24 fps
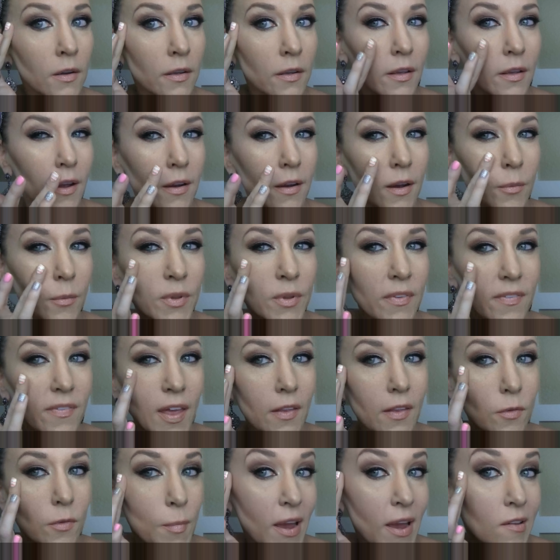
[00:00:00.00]
I wouldn't say
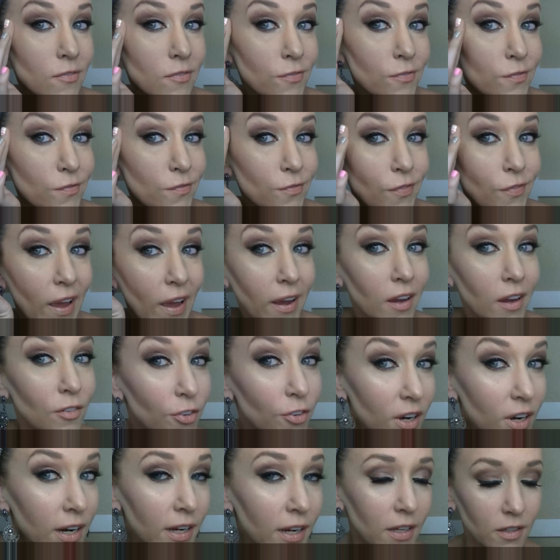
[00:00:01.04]
it's my
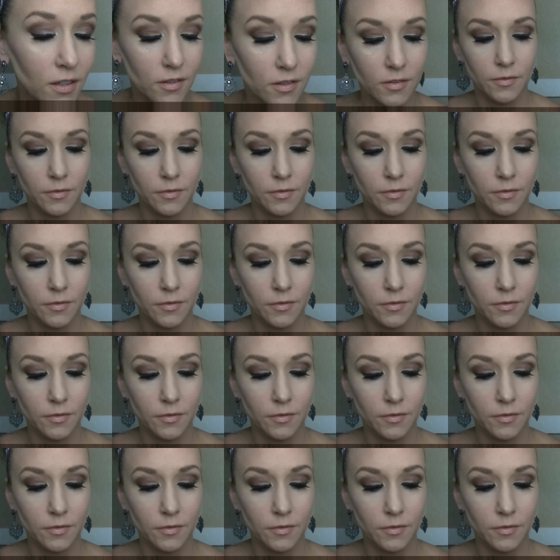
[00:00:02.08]
favorite,